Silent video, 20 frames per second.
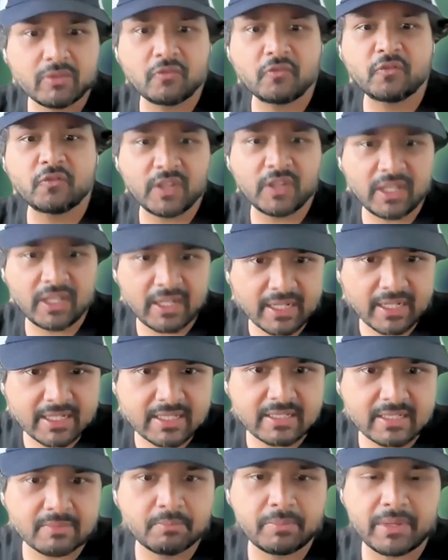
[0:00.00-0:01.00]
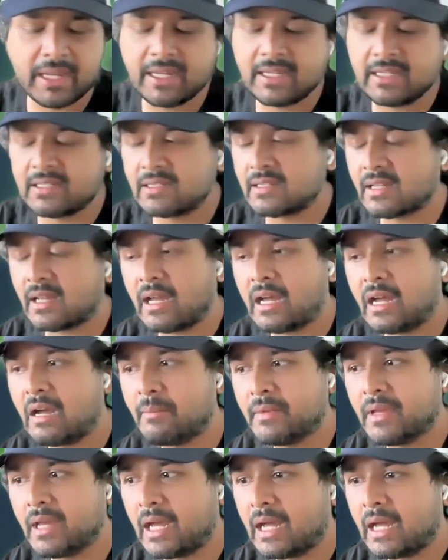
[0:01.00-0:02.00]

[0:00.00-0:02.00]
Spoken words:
With Phoenix-based